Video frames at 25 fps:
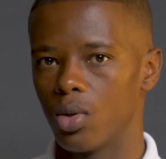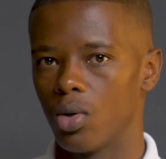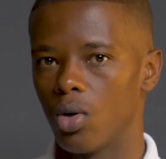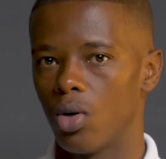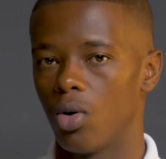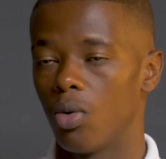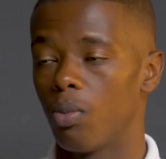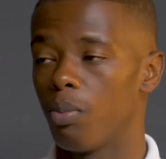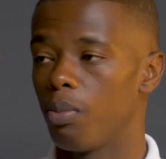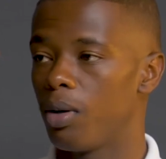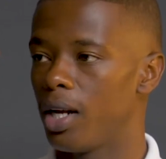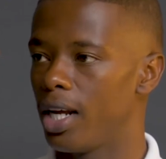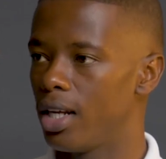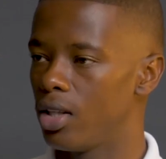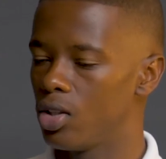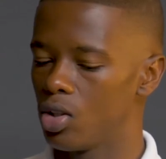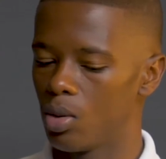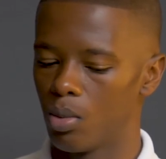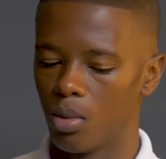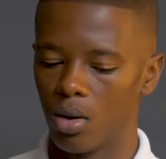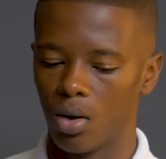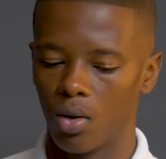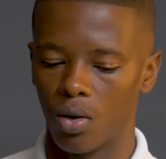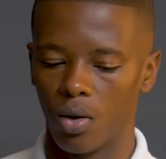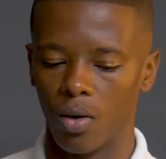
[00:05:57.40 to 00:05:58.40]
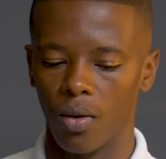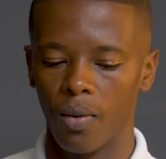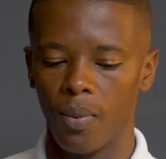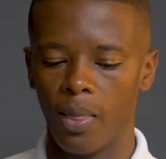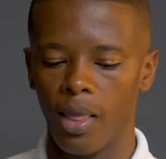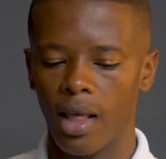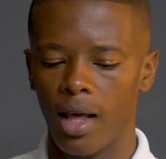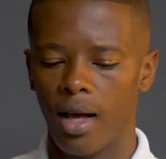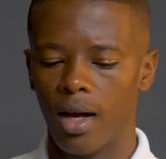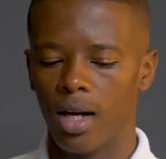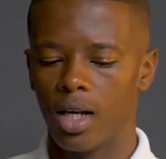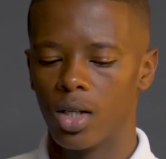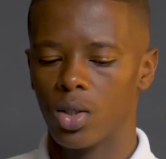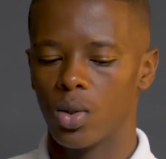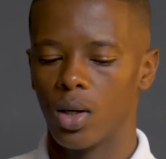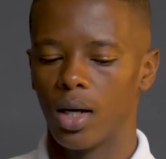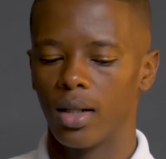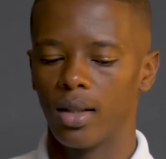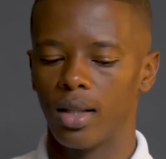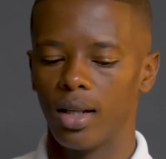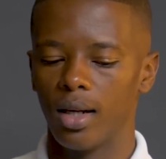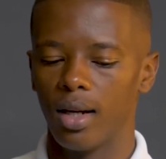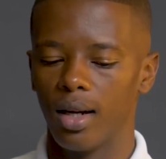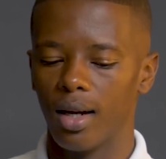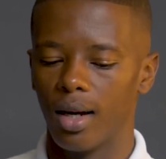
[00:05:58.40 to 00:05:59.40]
to go. Play playing tomorrow. So I
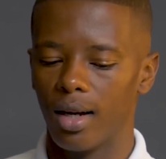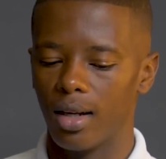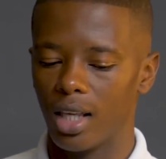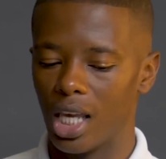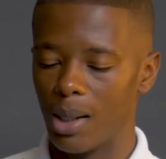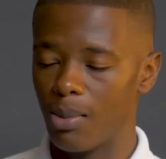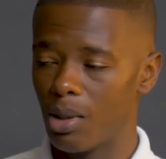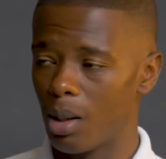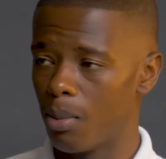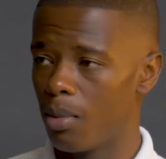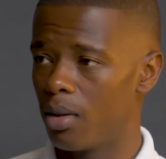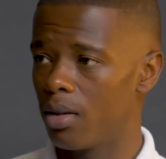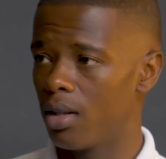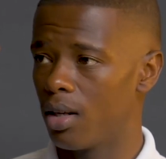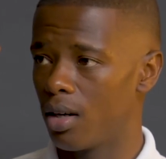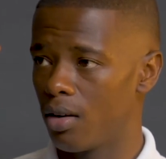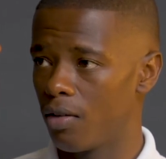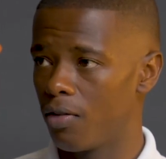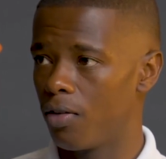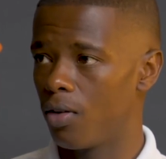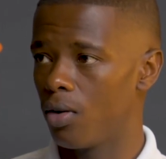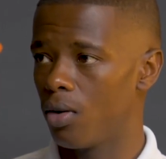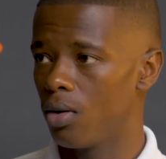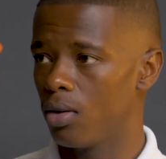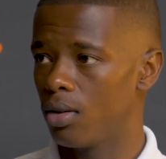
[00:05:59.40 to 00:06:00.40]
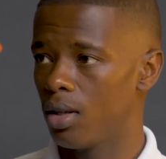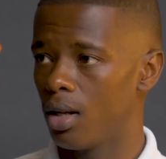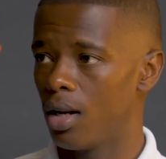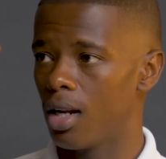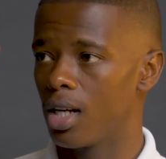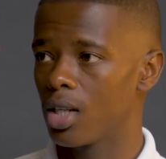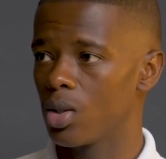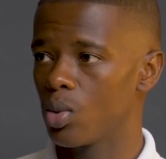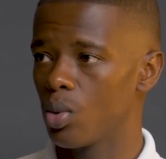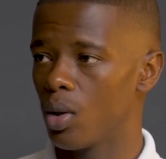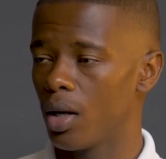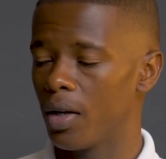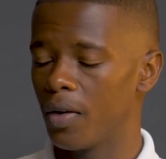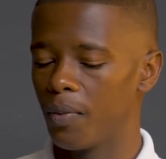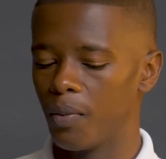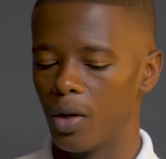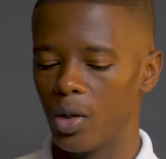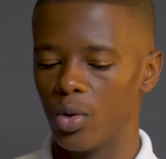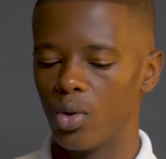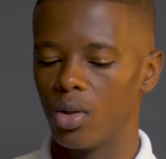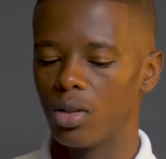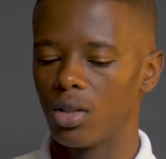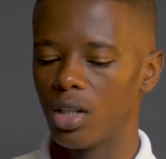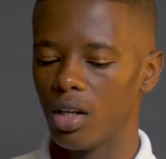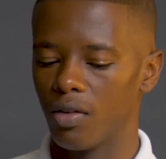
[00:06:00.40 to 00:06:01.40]
think uh, game number 34, the last one,
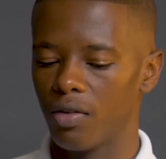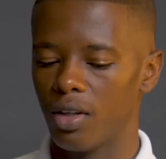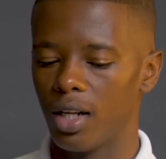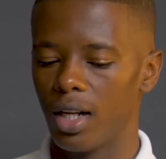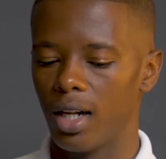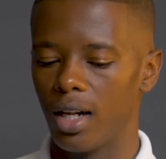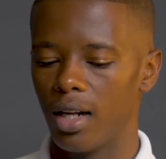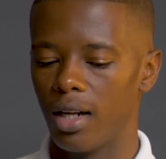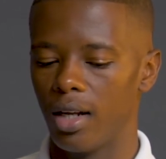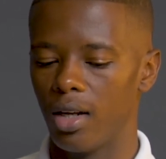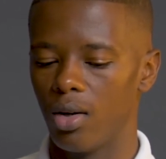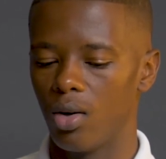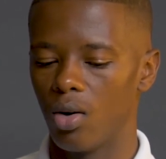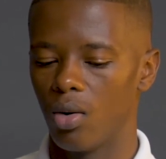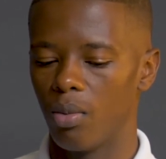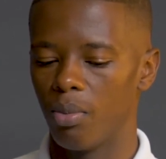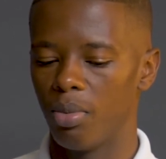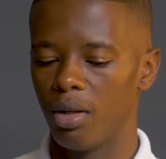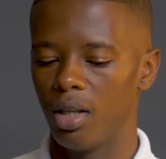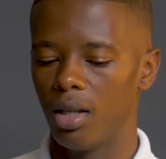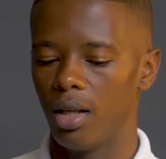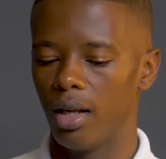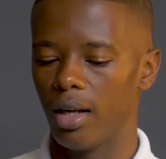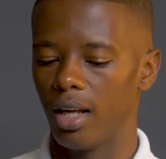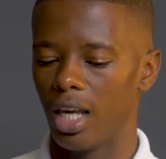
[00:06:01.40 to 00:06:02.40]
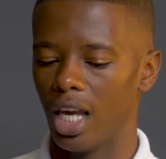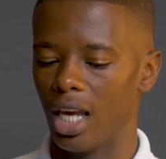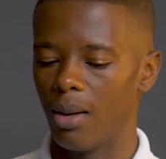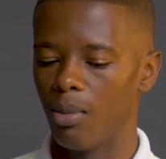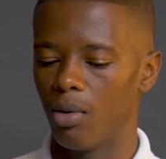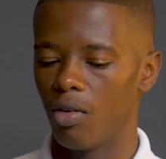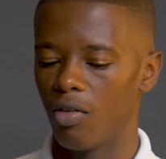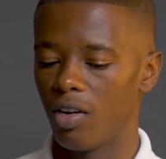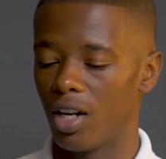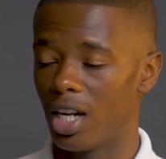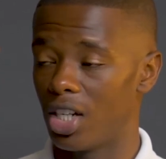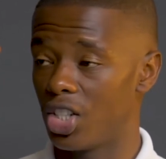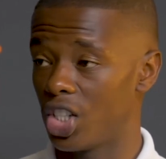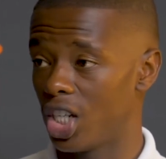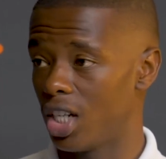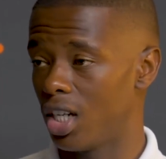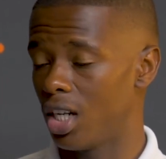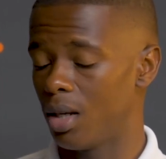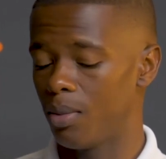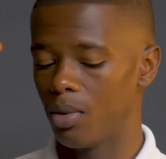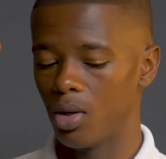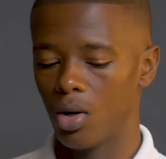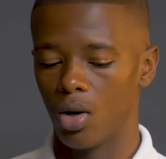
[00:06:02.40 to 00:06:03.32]
it will definitely you know be a game of an agenda